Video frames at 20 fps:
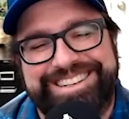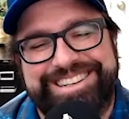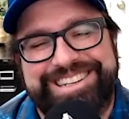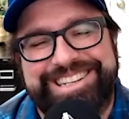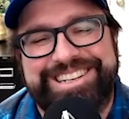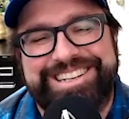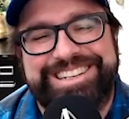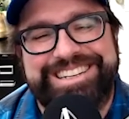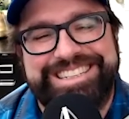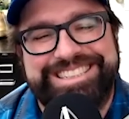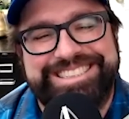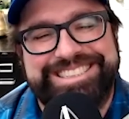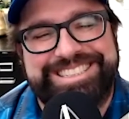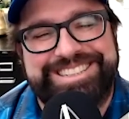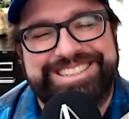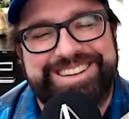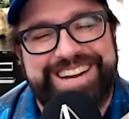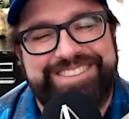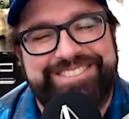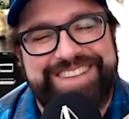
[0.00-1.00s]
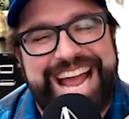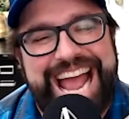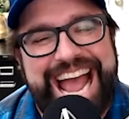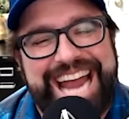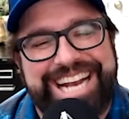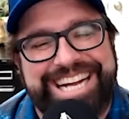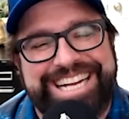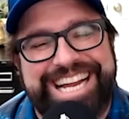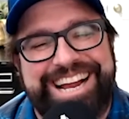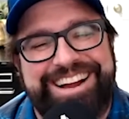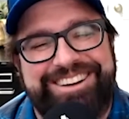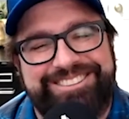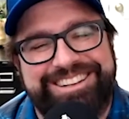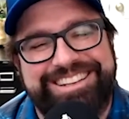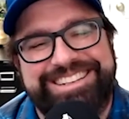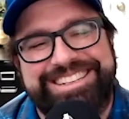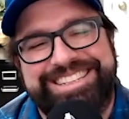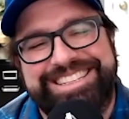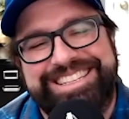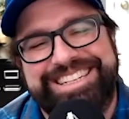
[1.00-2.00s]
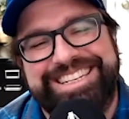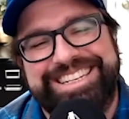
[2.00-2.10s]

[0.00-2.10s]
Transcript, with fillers: saw your Instagram hat account.